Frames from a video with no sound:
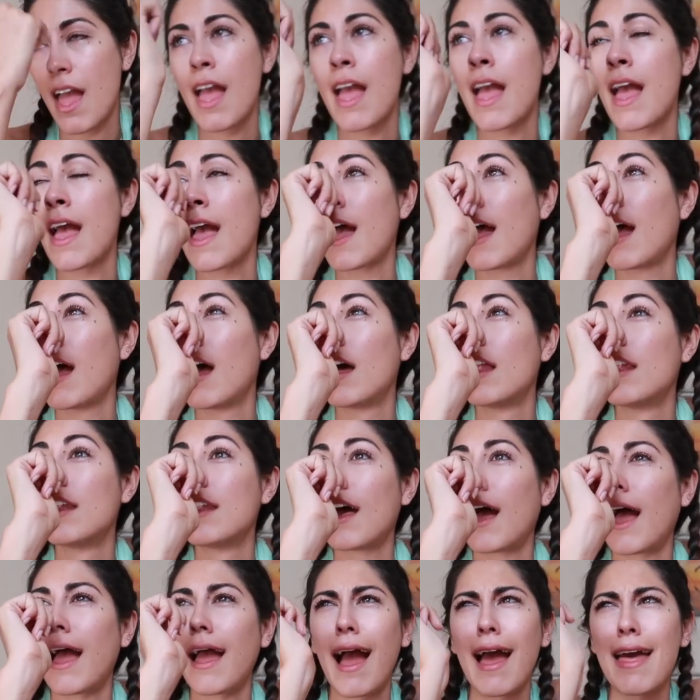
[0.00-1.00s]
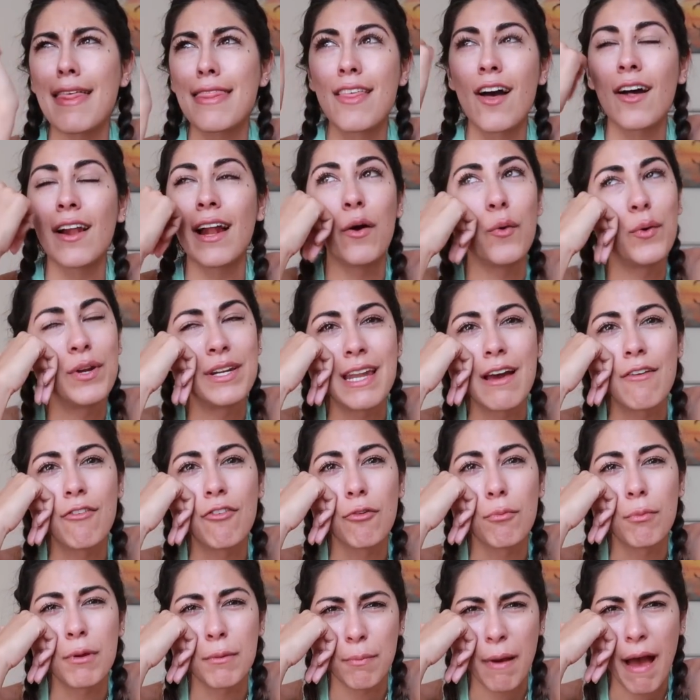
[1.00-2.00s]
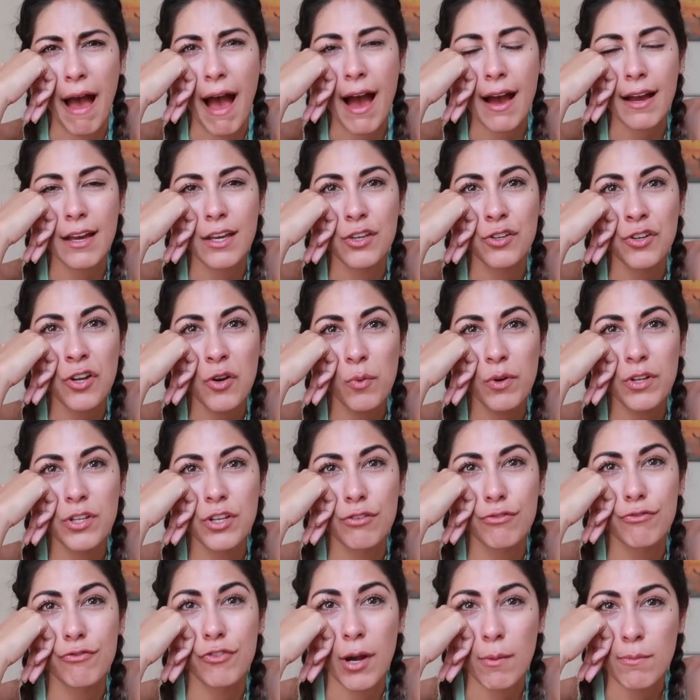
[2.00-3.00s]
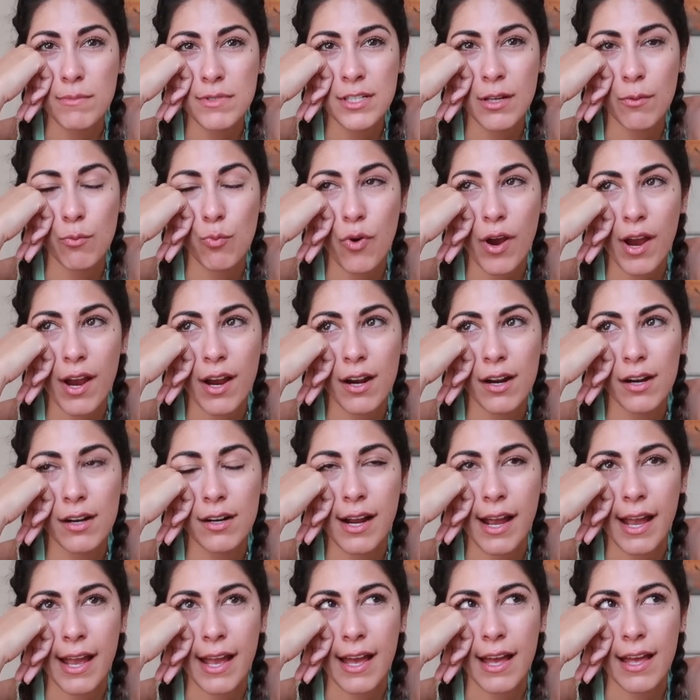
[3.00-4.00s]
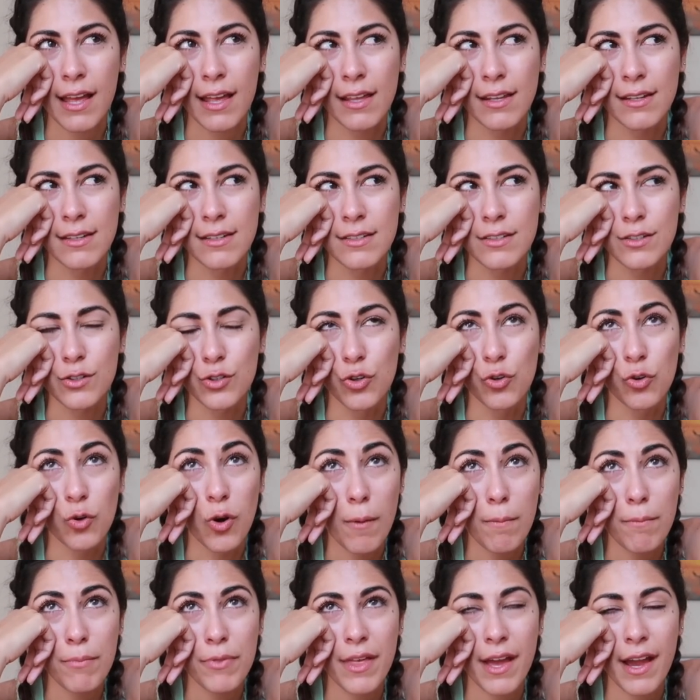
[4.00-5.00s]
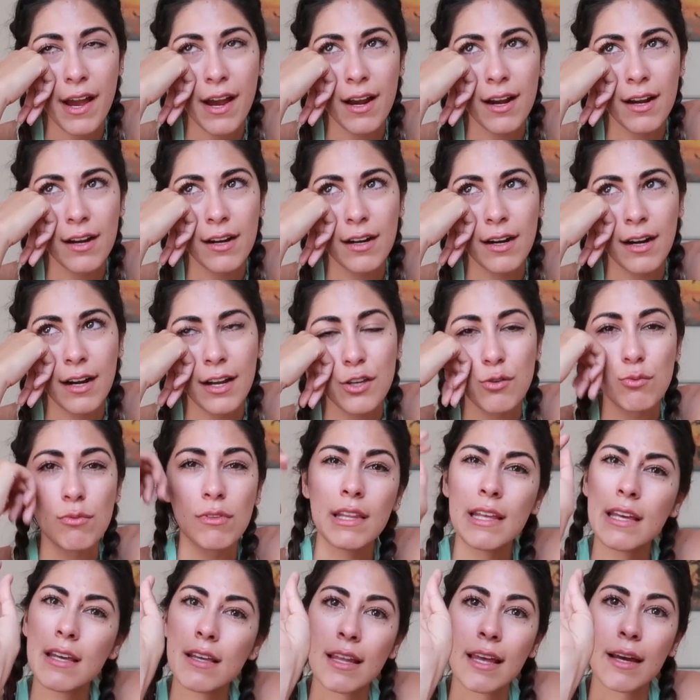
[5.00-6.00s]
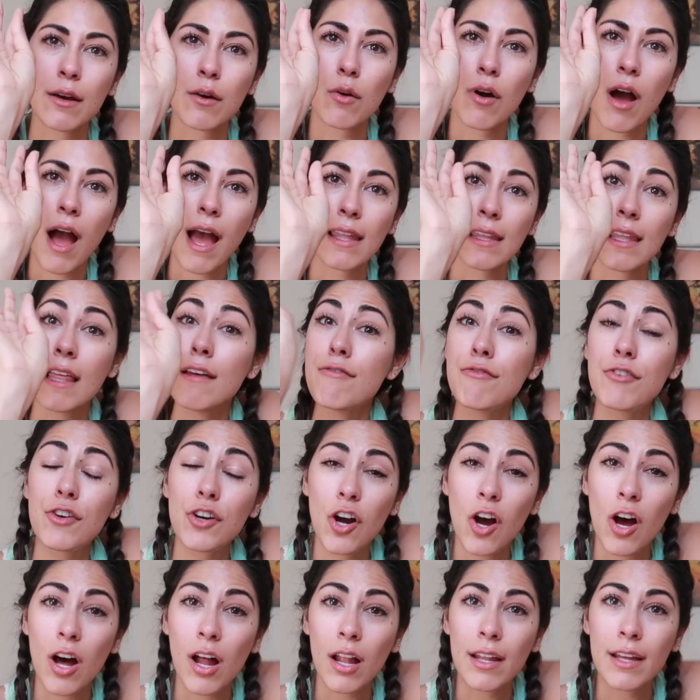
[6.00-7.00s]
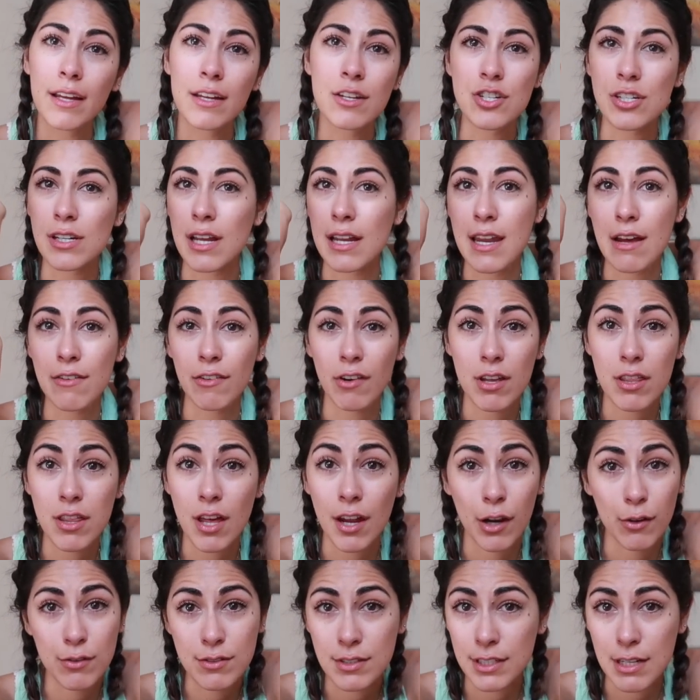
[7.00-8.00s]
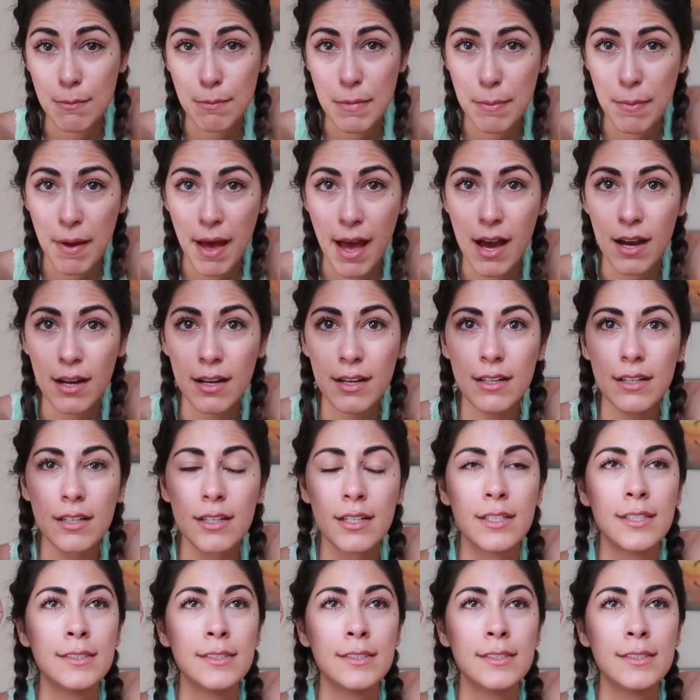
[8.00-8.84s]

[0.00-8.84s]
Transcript: and I, I, thought I would never be back. You know when you're from somewhere and you grew up there, you le like I left for college and I never thought I was gonna be back.